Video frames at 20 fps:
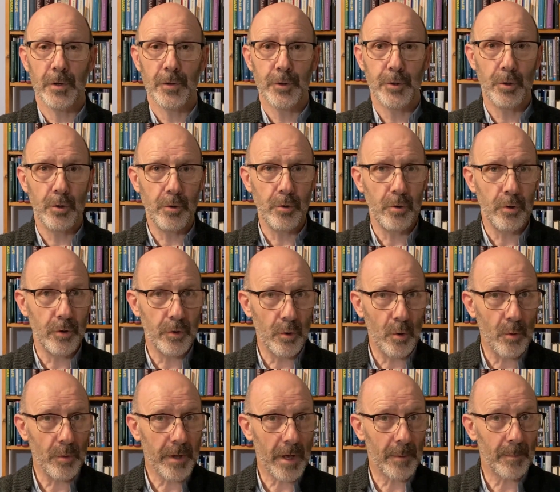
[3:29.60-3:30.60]
Do you
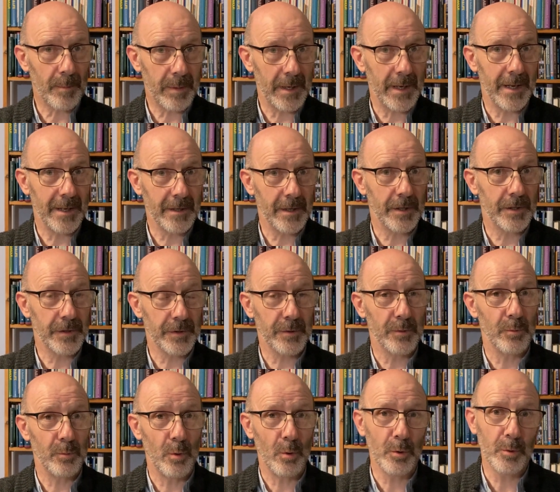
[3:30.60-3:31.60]
know that plane is
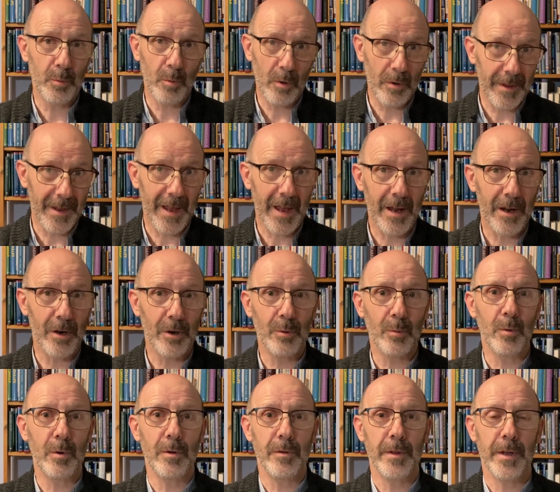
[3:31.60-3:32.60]
roadworthy,
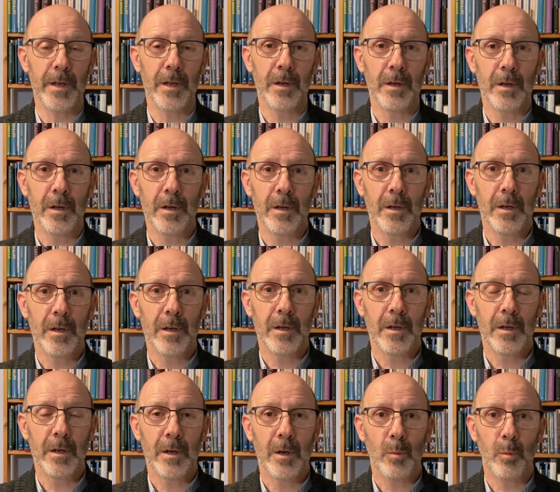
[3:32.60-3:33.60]
airworthy?
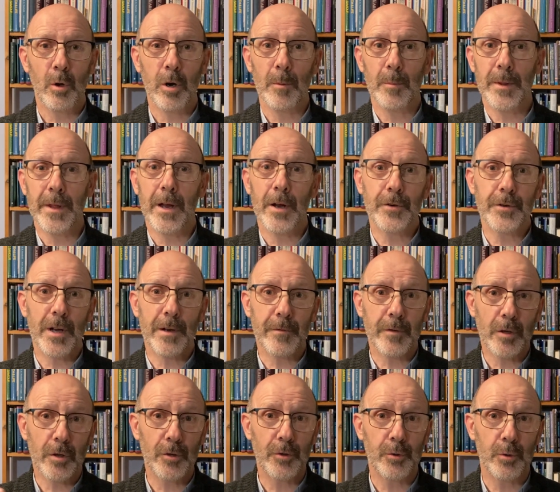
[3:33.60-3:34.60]
What about the air traffic
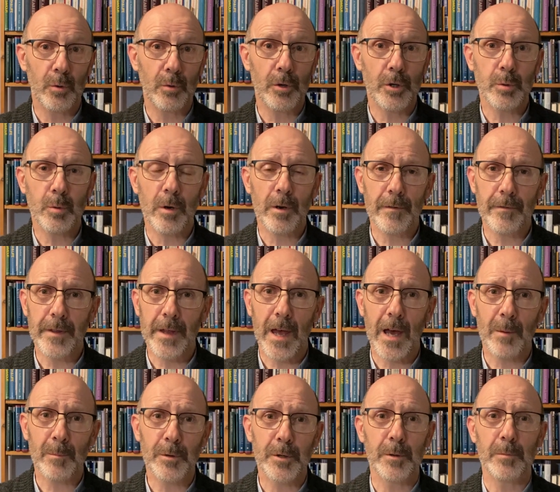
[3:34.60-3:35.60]
controllers? What if they
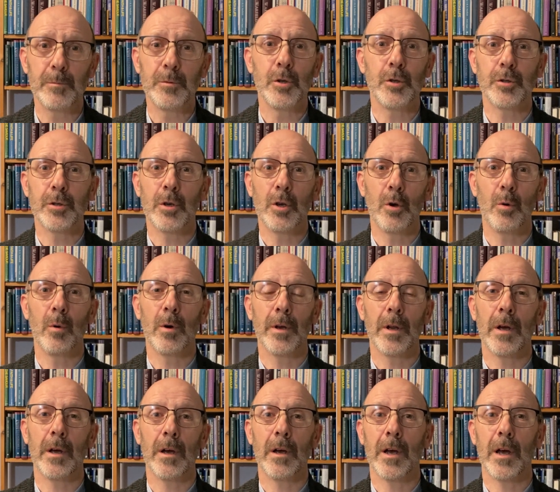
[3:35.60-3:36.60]
happen to just go on
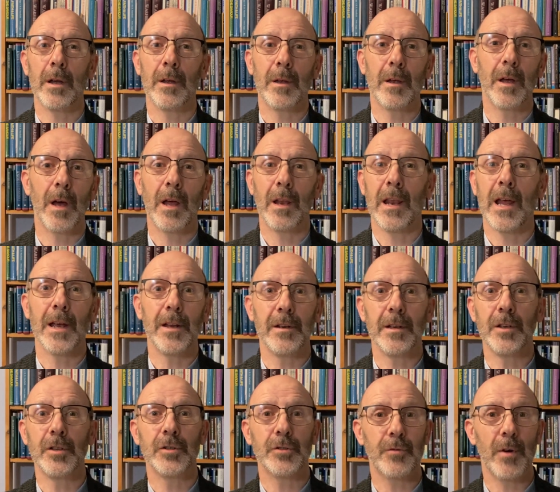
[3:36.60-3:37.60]
a, a, a
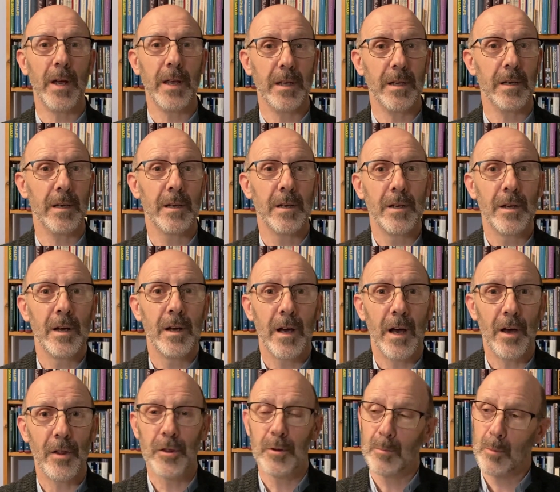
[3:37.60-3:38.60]
lightning strike
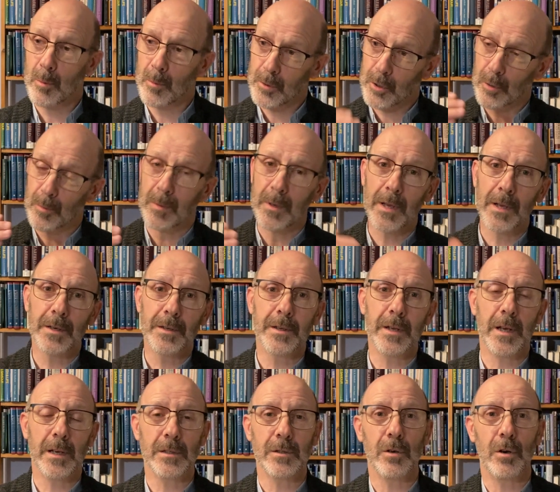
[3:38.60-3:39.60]
at the moment your plane
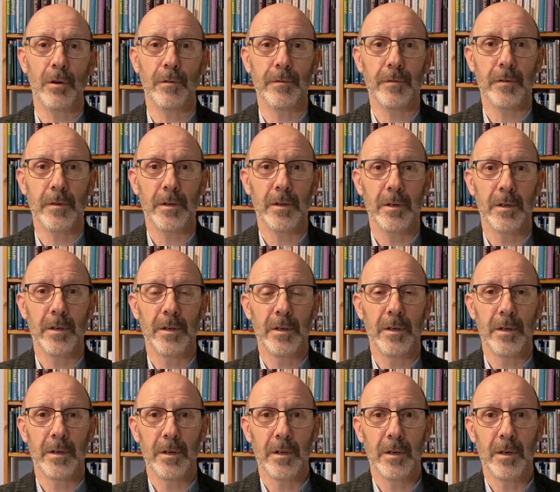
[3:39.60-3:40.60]
takes off?
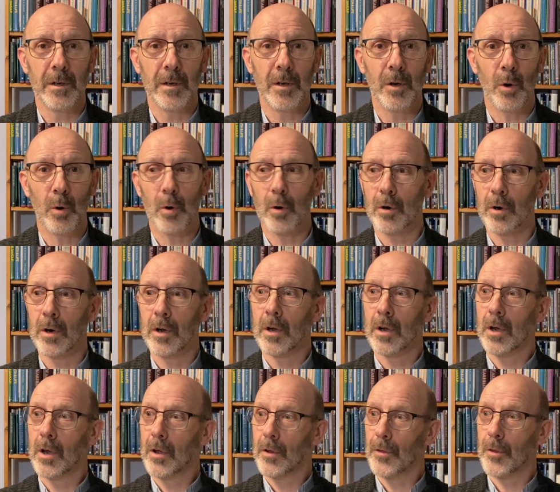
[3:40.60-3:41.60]
Or
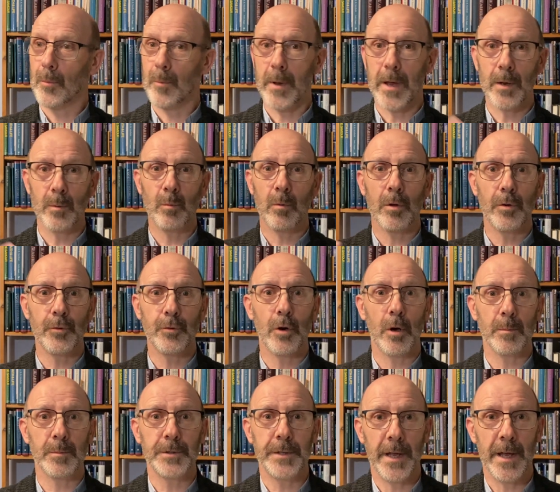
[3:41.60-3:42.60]
the main one
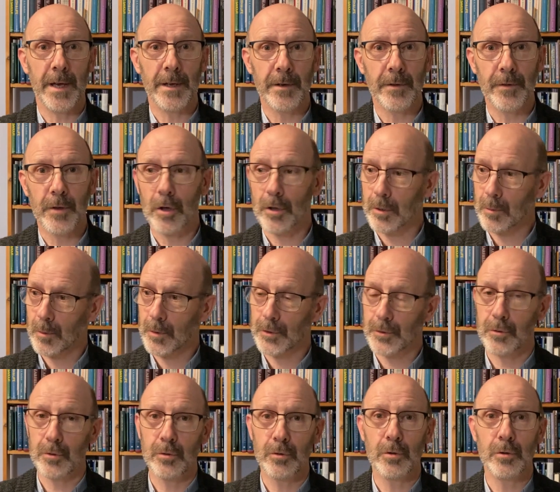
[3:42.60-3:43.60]
drops dead and the other one's
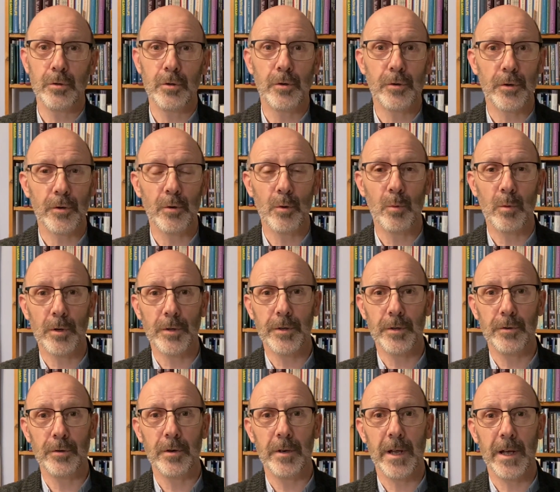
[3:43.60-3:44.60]
too junior to know what to
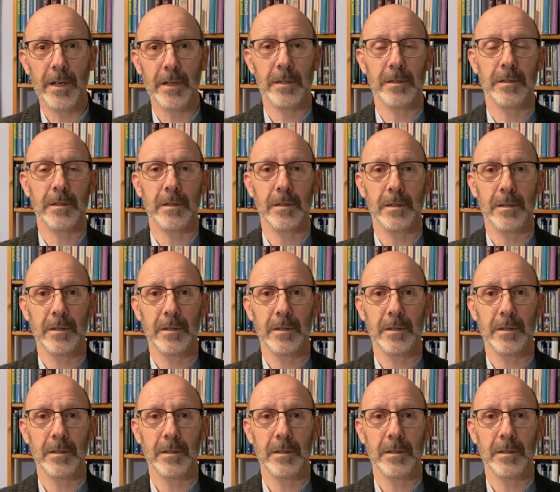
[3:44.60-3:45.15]
do next?